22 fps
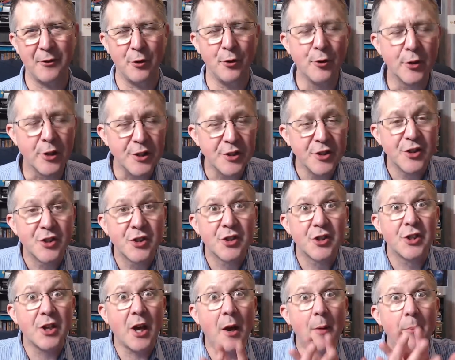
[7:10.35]
who can
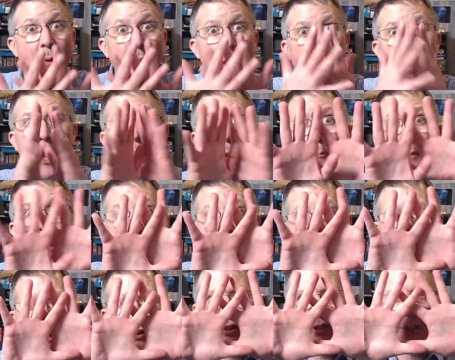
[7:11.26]
summon up
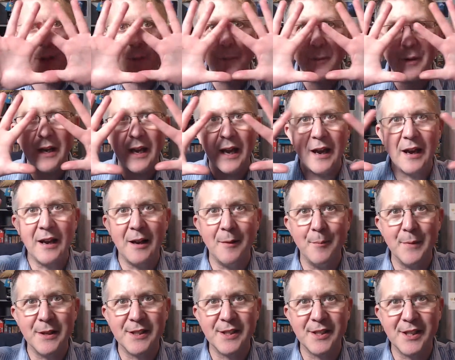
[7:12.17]
some kind of
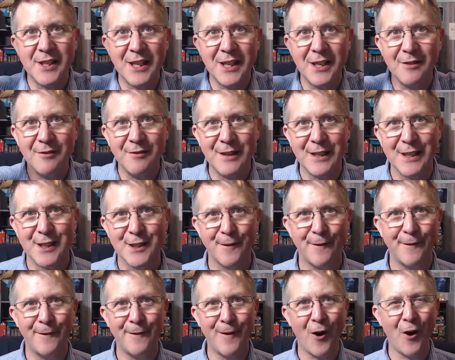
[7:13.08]
mysterious
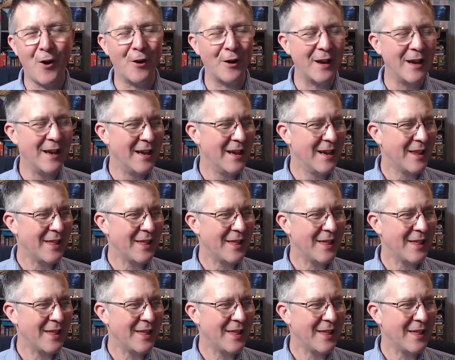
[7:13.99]
fog.